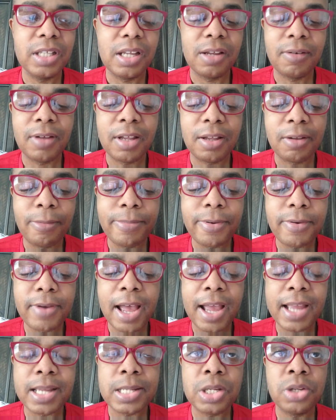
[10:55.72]
So I hope you
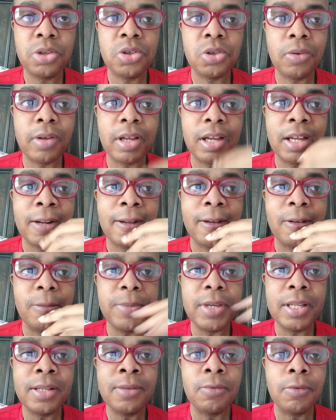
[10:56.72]
guys enjoyed. I
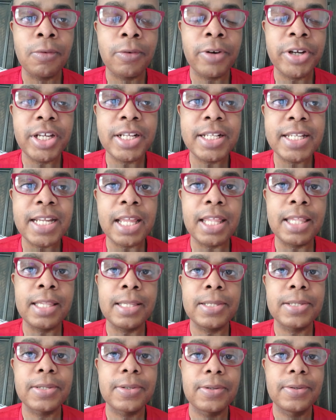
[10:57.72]
hope you, or you
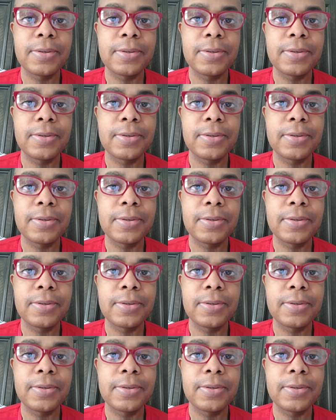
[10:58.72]
didn't.